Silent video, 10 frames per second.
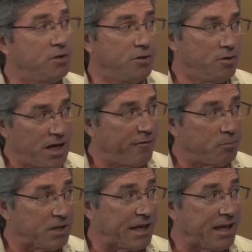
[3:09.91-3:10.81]
you don't have a
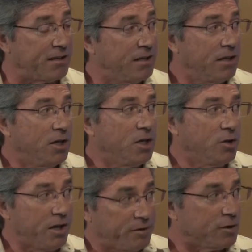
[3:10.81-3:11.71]
plan.
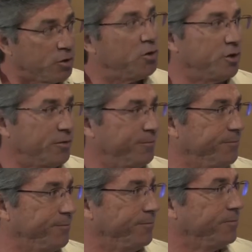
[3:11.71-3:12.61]
You have an
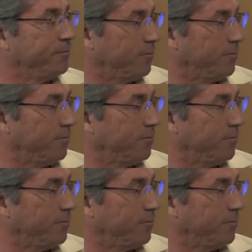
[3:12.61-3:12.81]
illusion.